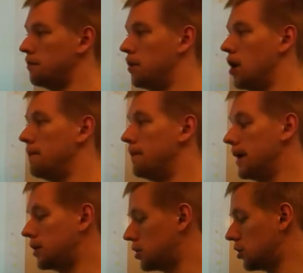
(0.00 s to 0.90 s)
but
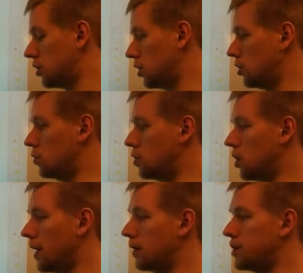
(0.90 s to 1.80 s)
make sure you
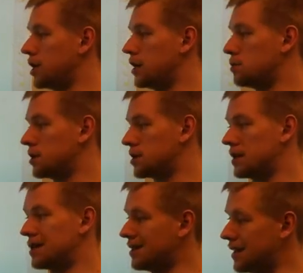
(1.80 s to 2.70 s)
know how to change
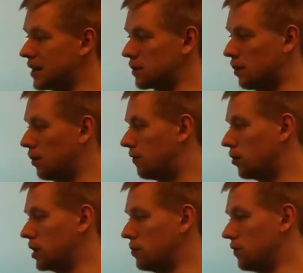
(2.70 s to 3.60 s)
percent to decimal
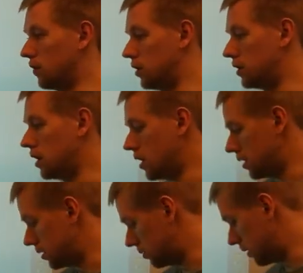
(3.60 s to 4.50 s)
before you move on
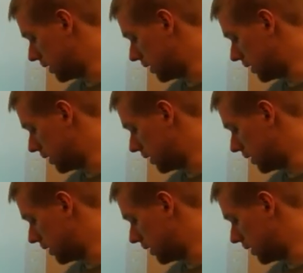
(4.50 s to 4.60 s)
to